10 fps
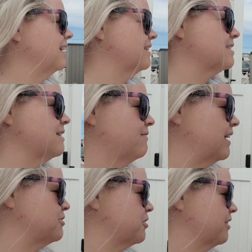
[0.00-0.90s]
on this
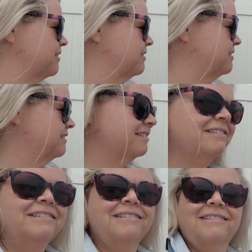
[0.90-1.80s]
adventure.
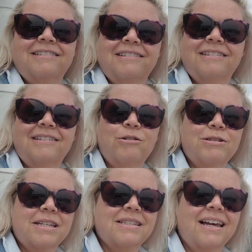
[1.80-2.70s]

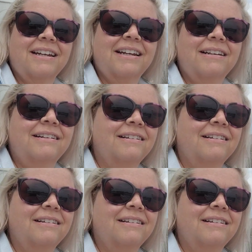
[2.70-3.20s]
Who's excited?